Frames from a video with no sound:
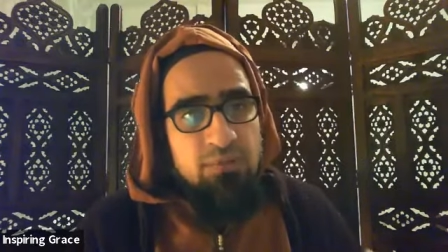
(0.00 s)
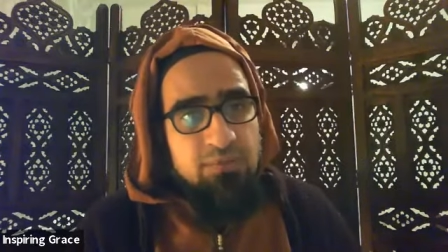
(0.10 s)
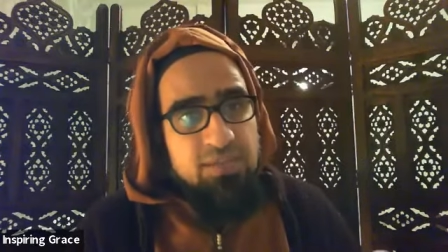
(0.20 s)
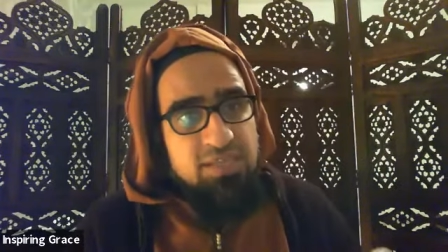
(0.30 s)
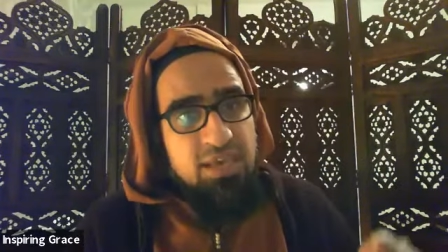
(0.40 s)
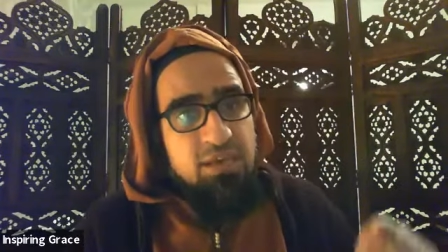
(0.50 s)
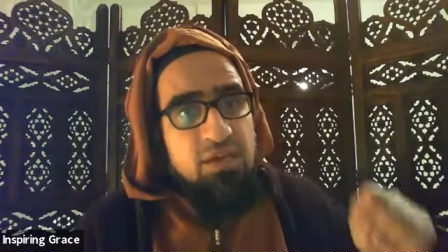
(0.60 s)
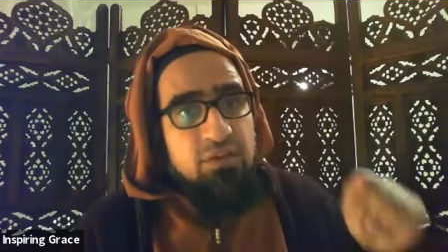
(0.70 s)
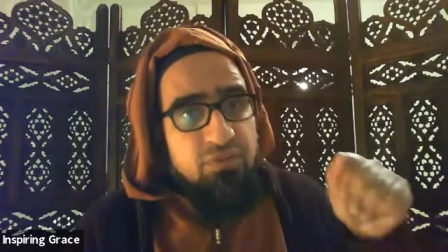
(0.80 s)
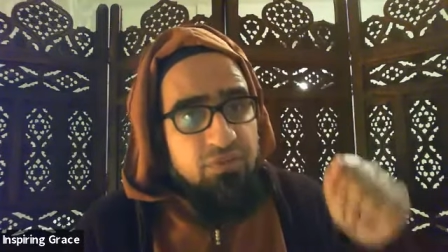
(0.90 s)
They say
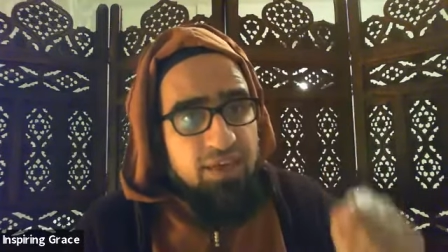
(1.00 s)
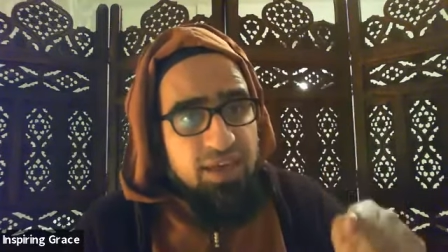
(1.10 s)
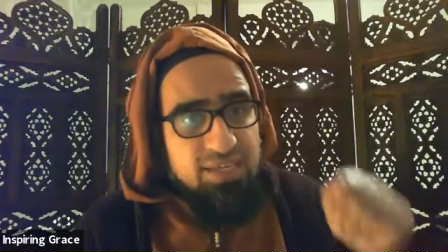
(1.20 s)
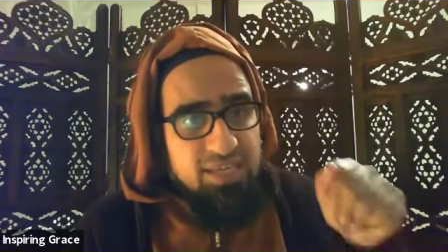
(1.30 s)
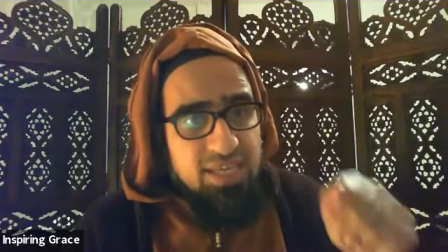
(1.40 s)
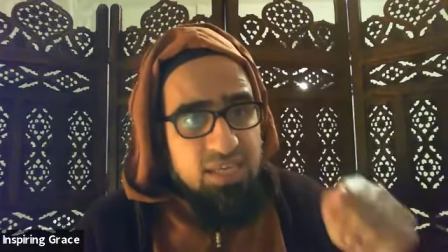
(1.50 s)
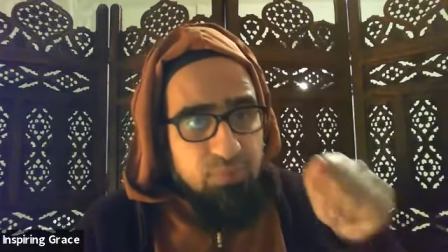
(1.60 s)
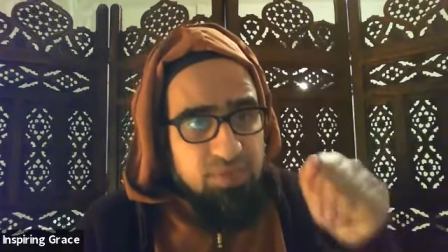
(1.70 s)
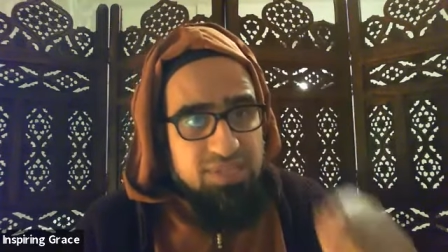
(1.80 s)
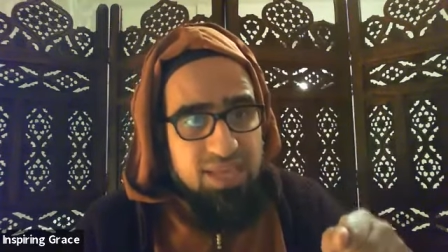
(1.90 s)

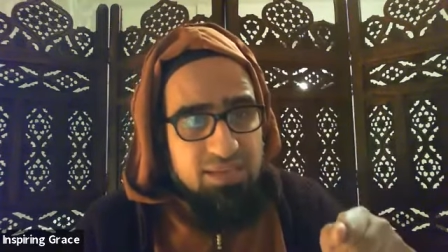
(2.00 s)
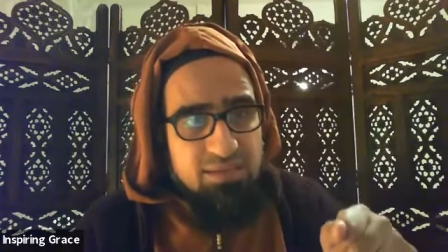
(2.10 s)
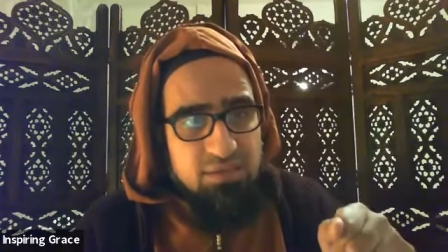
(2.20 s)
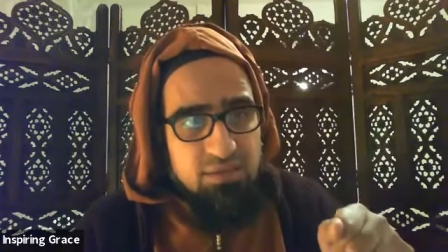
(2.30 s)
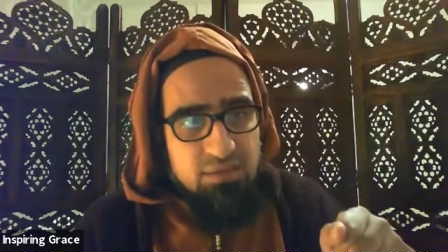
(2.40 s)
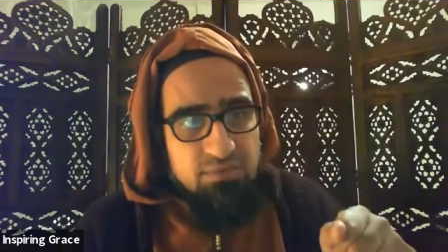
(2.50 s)
13%,